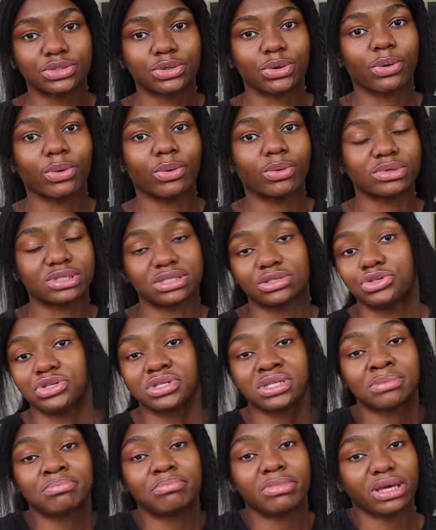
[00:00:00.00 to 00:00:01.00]
So
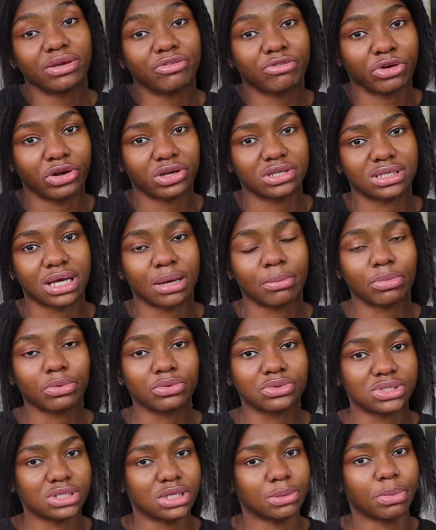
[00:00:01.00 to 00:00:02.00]
using me, for
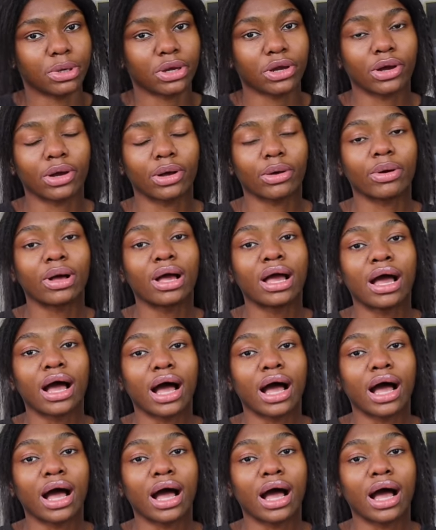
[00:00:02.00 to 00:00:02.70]
example, typical,